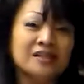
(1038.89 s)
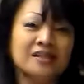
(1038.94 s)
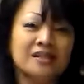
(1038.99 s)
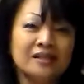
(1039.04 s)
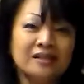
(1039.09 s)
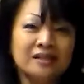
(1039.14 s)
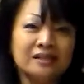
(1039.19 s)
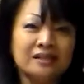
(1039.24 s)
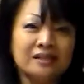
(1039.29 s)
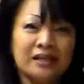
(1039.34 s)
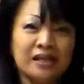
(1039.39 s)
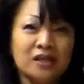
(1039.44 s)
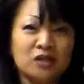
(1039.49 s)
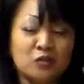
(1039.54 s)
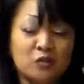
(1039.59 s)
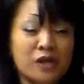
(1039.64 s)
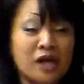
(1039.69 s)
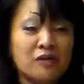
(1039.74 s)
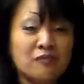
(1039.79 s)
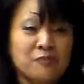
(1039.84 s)
Yes.
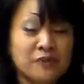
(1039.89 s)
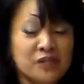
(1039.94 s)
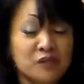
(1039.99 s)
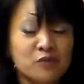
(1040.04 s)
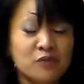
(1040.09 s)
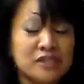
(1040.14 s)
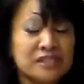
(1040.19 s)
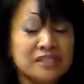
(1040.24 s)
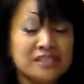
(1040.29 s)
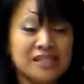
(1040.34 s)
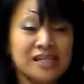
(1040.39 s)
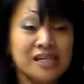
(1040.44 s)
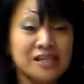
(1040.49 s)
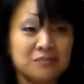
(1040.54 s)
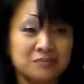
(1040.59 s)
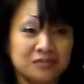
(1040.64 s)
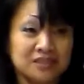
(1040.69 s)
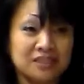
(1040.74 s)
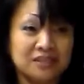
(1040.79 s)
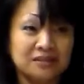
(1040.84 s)
And we have been
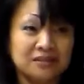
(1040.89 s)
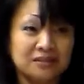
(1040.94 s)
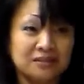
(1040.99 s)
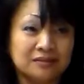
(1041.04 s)
redeemed.